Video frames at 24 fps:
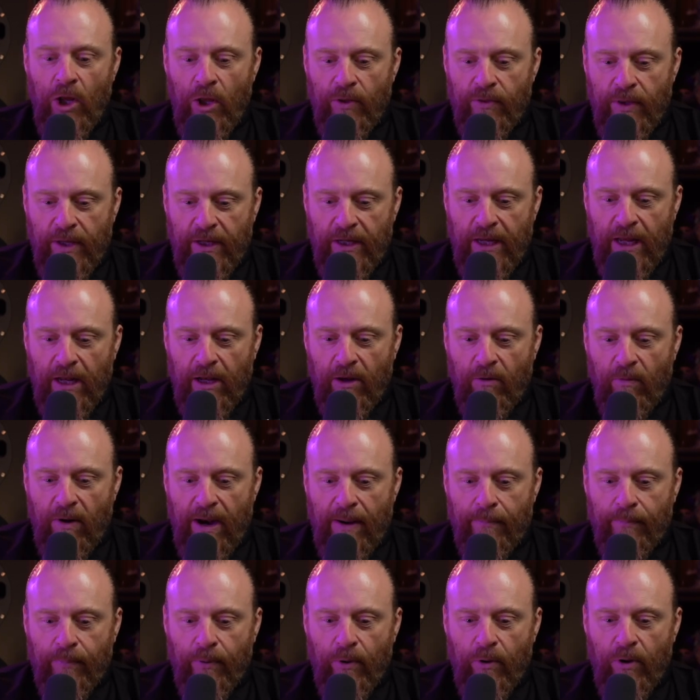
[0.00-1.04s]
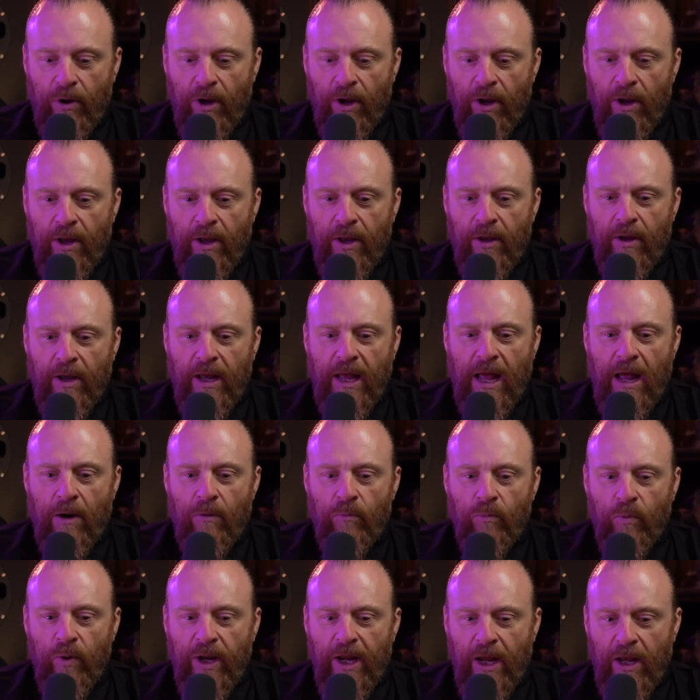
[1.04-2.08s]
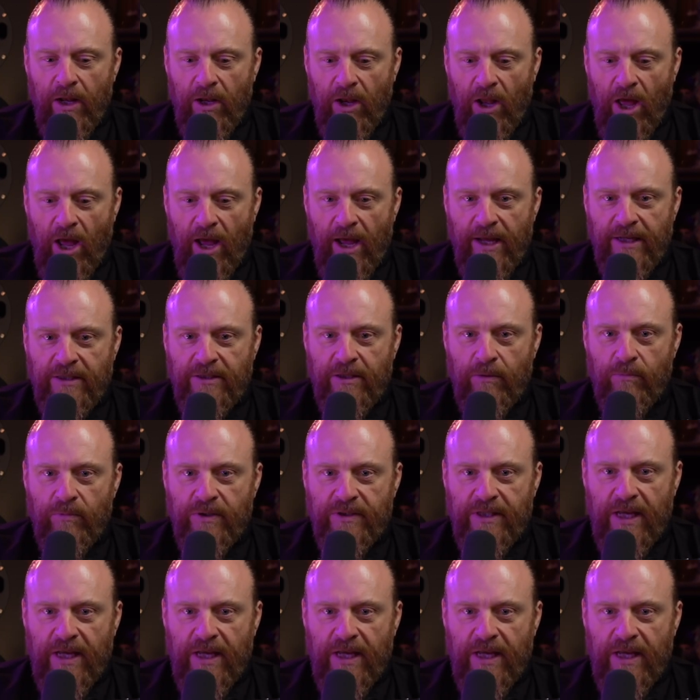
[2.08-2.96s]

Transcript: the Yellow Emperor uh, realized and was